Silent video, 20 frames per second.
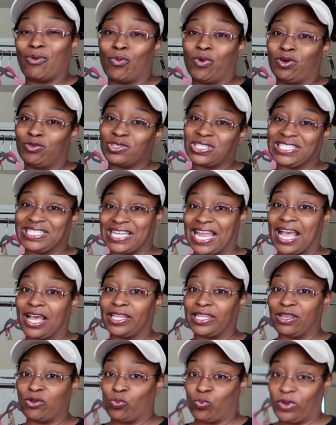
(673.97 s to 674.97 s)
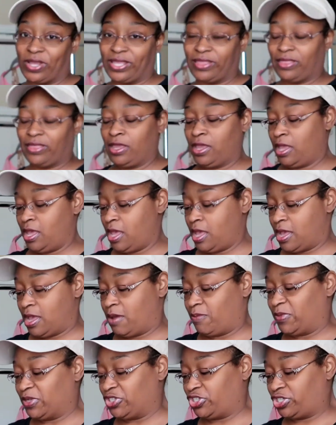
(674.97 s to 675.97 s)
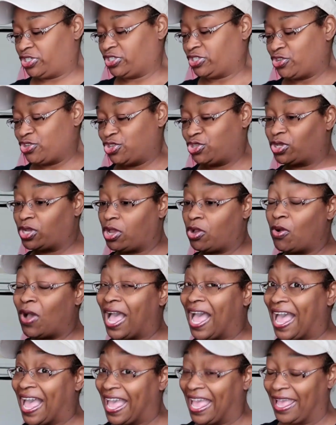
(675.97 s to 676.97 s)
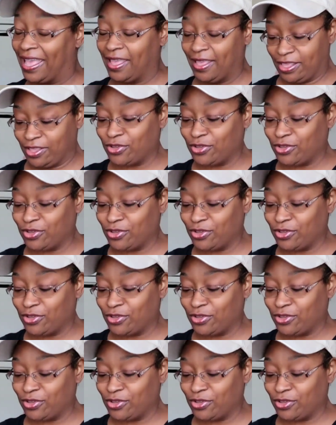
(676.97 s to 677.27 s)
I won't style it with, but just so you know, I,